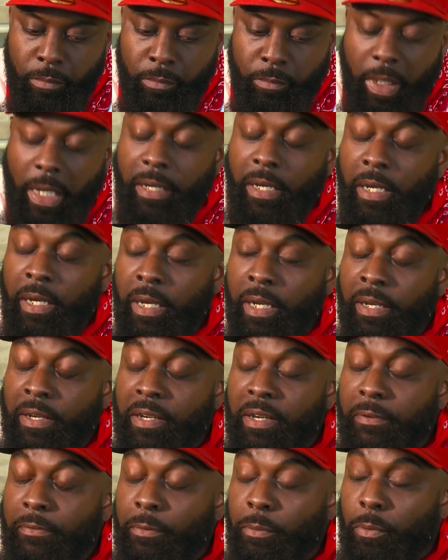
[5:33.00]
they can get in
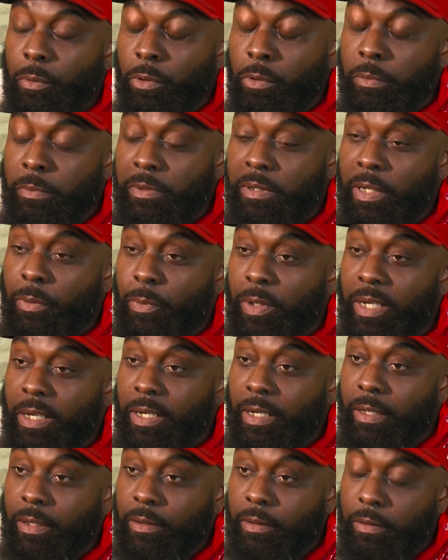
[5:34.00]
different rooms than we
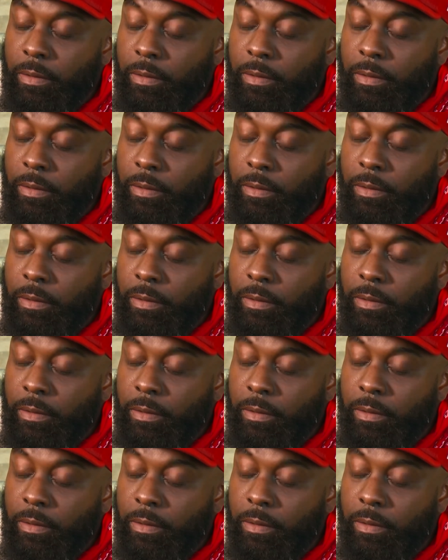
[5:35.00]
can.